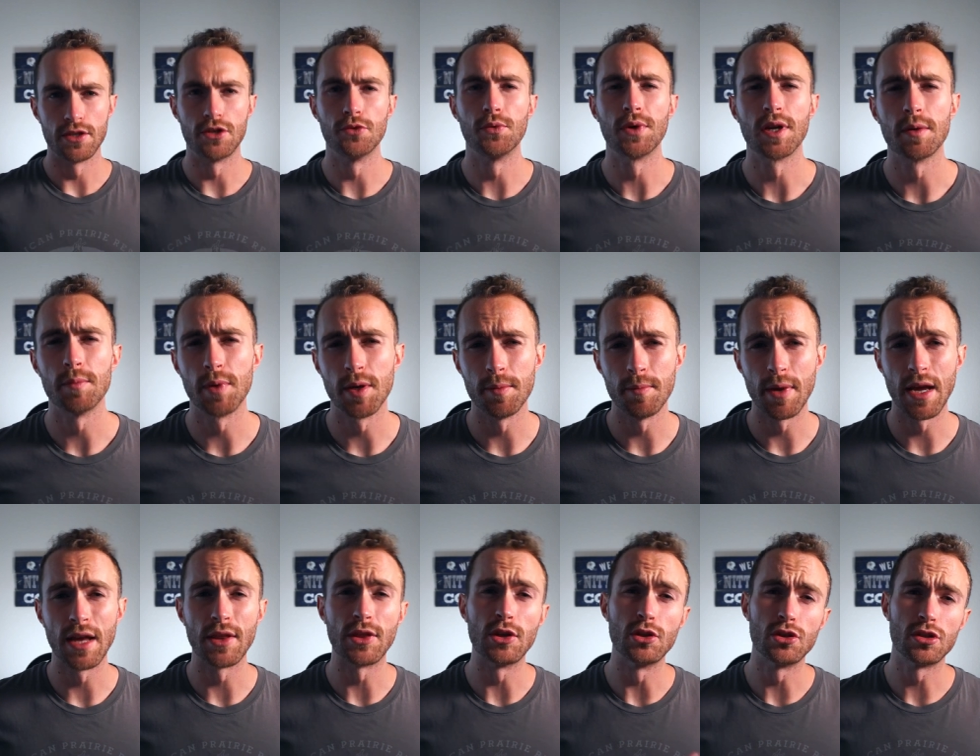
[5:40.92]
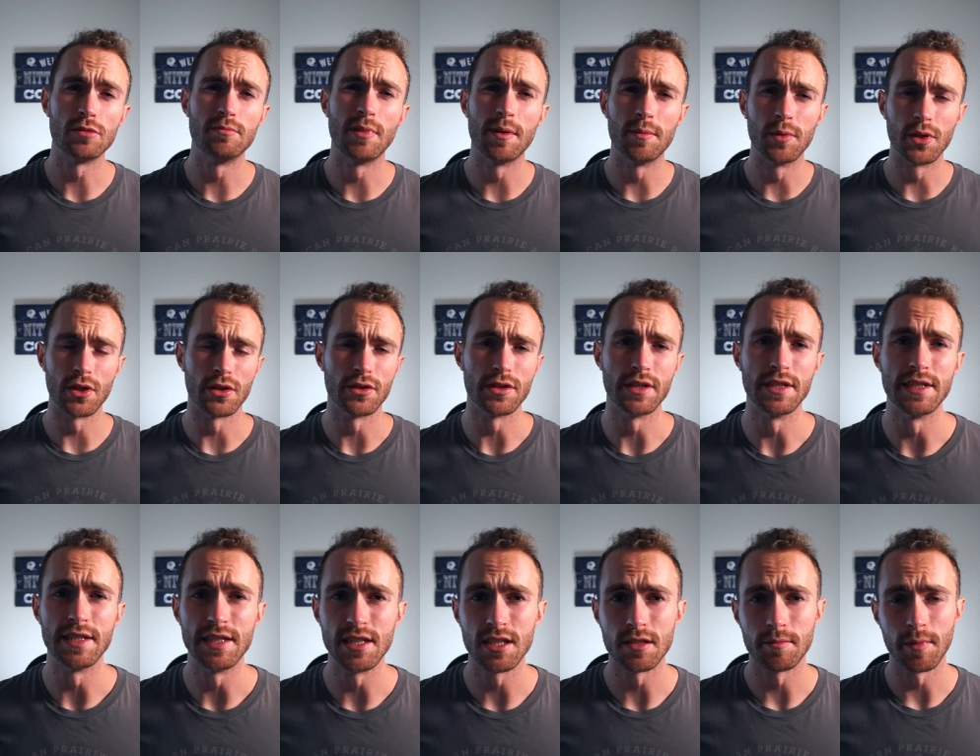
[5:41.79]
Doing a bit of math, you should be able to earn a
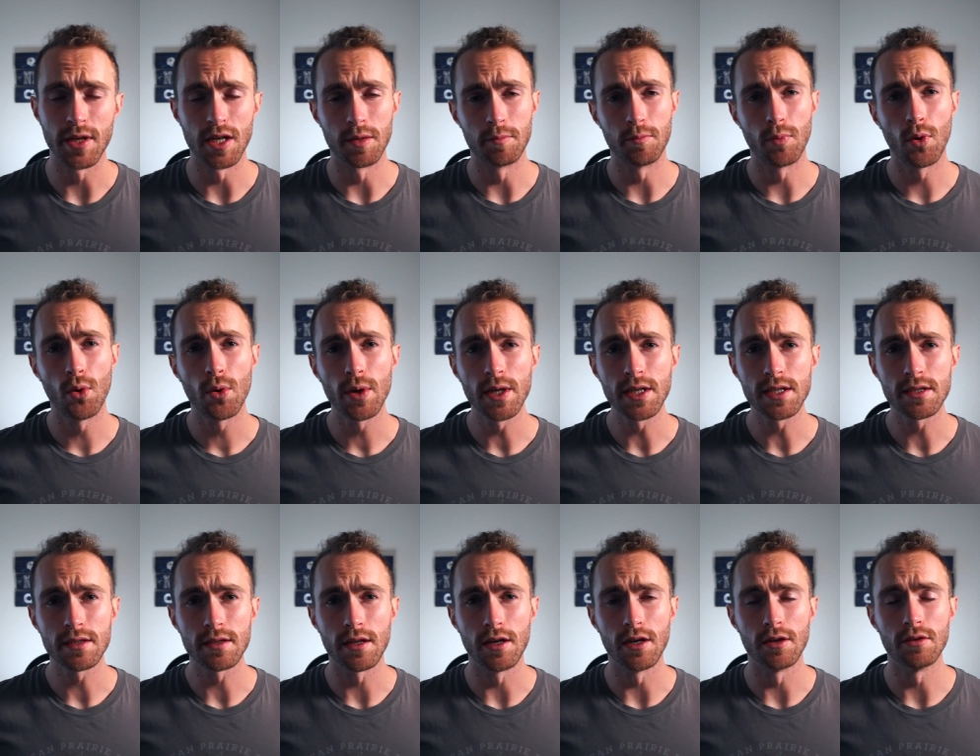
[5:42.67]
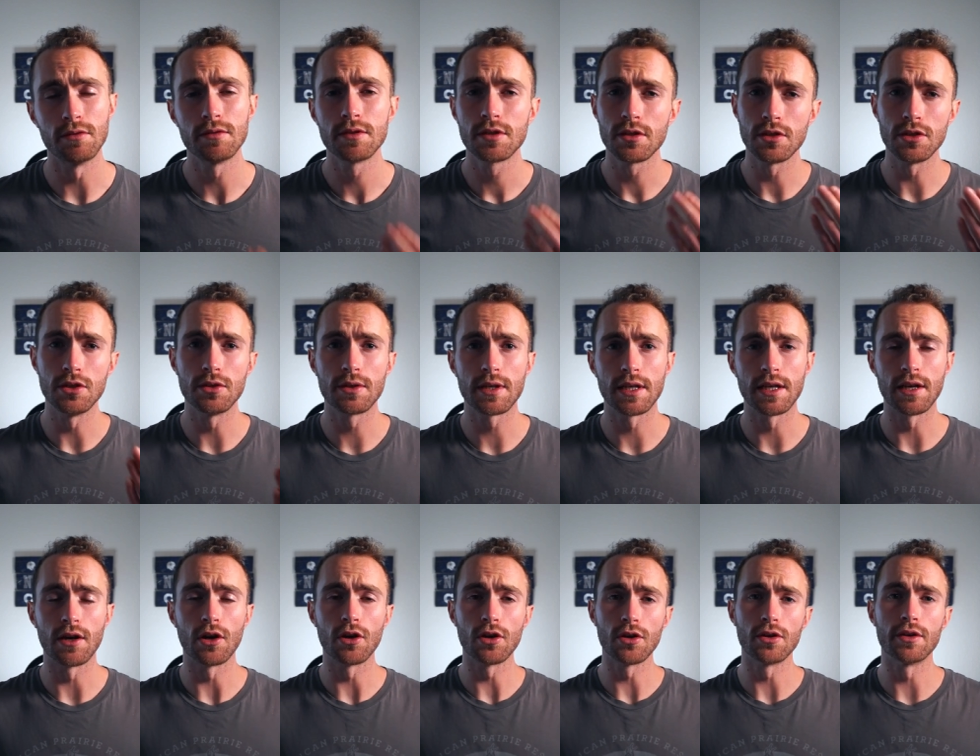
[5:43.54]
decent amount of points though, so you can
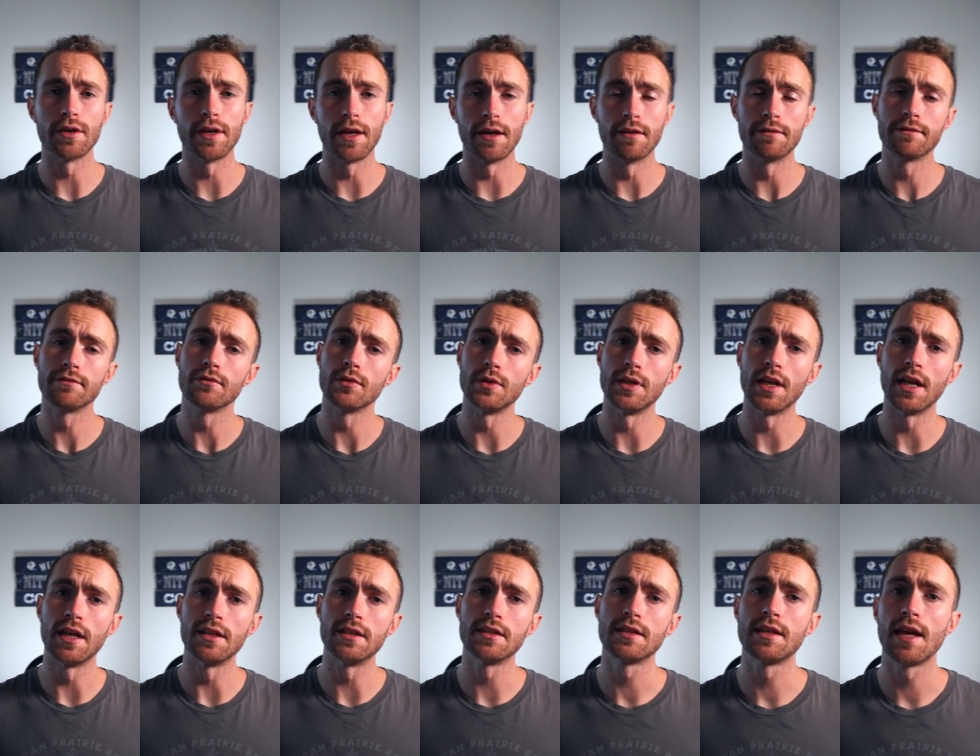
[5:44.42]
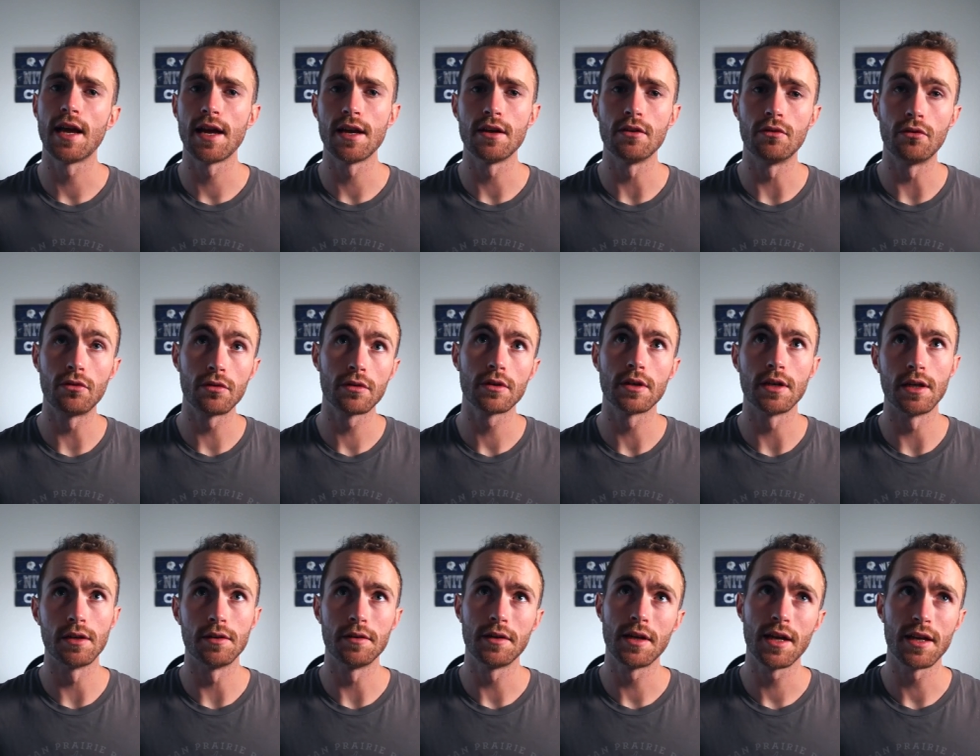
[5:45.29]
earn a free night stay, or
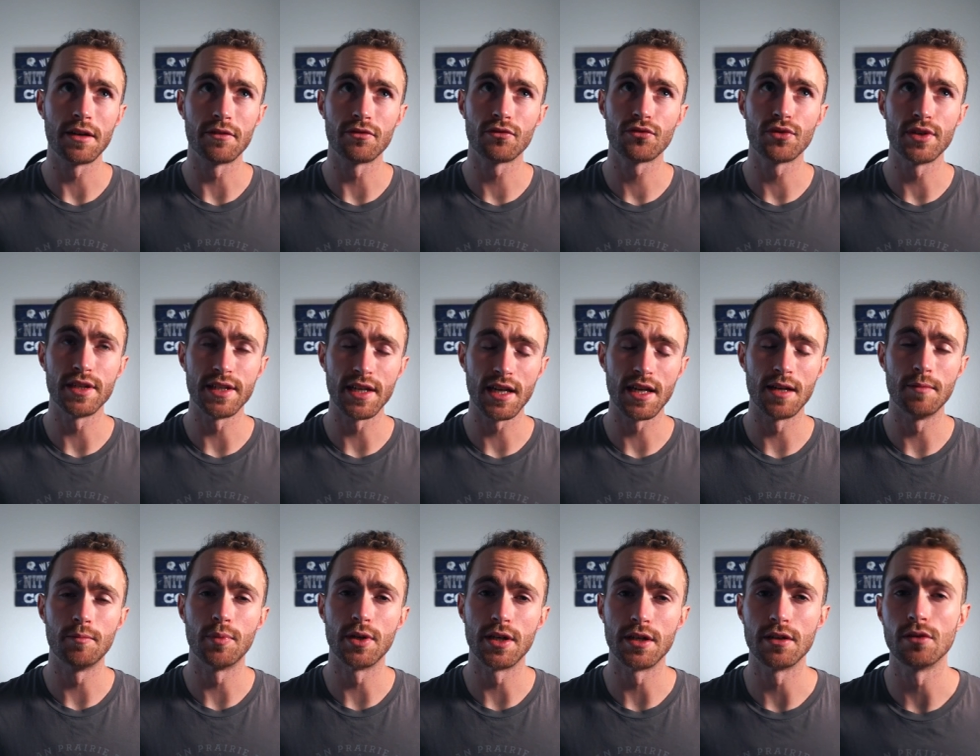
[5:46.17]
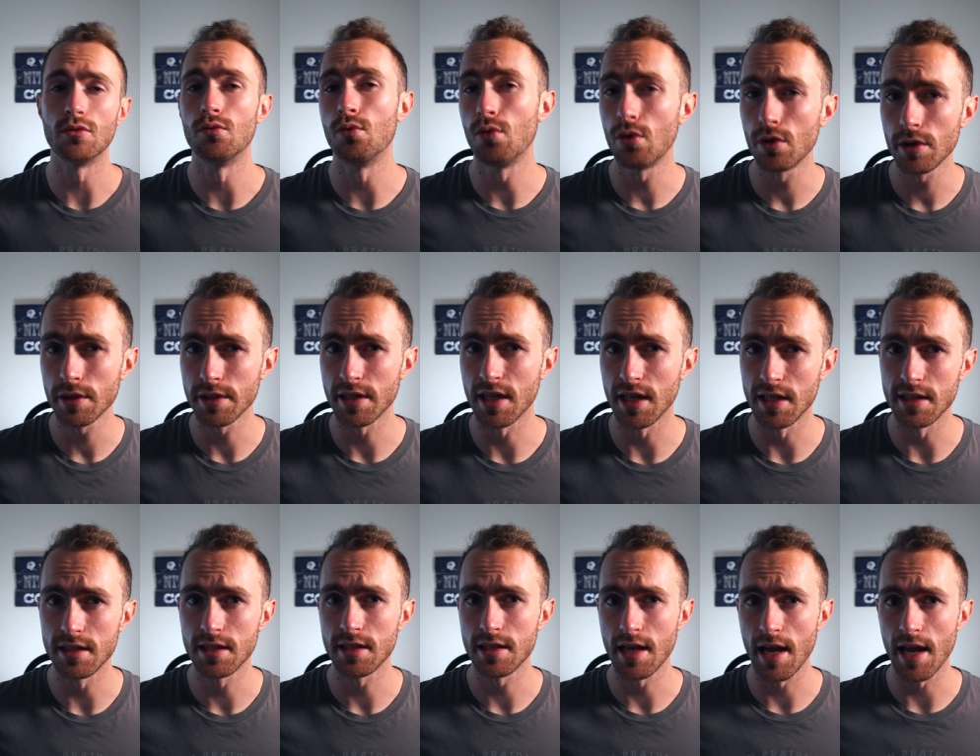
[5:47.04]
not a free night, but an award night
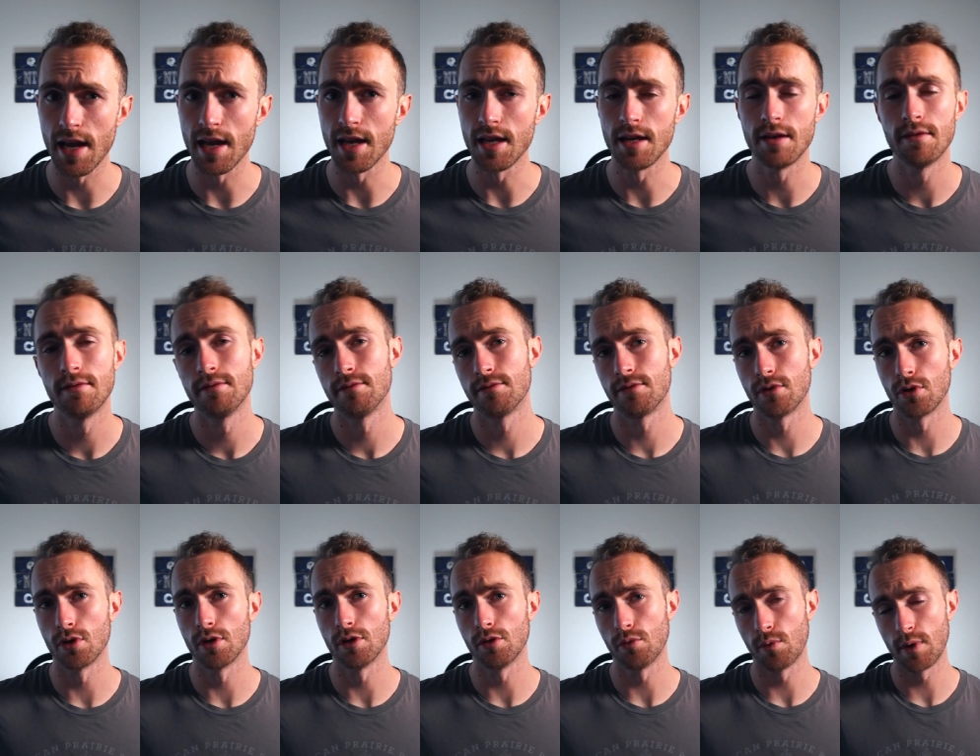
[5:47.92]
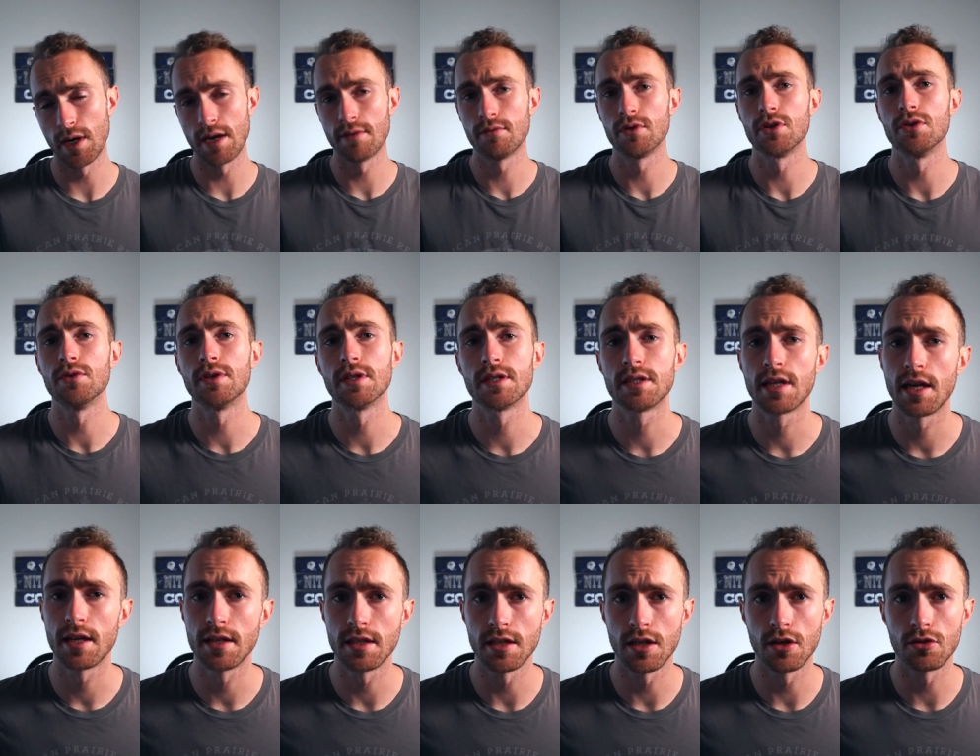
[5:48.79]
stay for whenever you
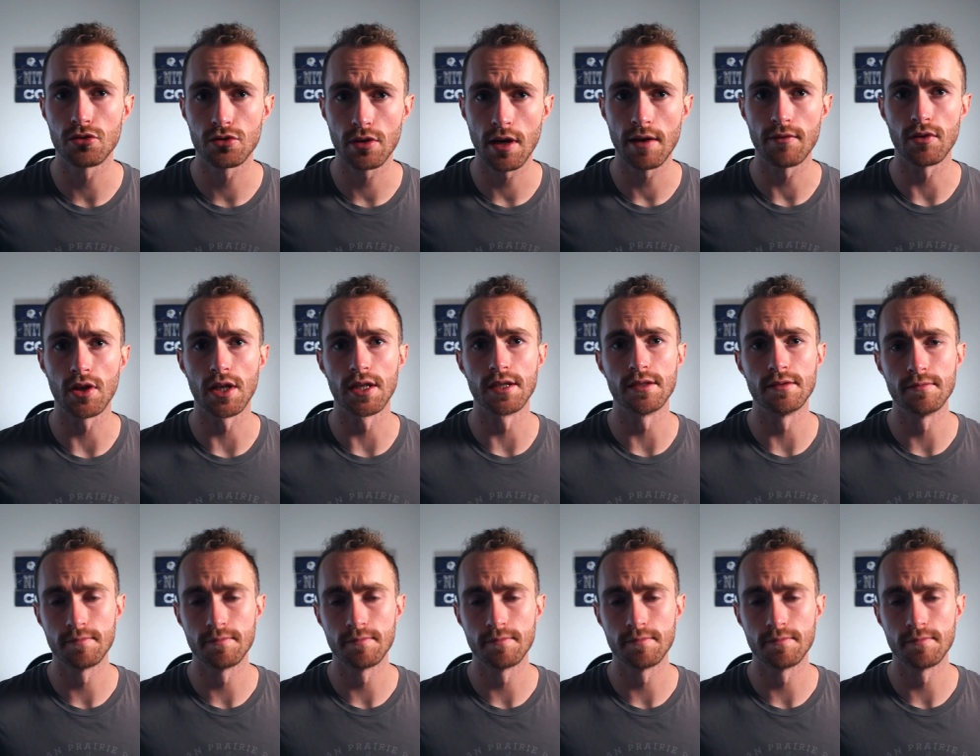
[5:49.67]
decide to go traveling.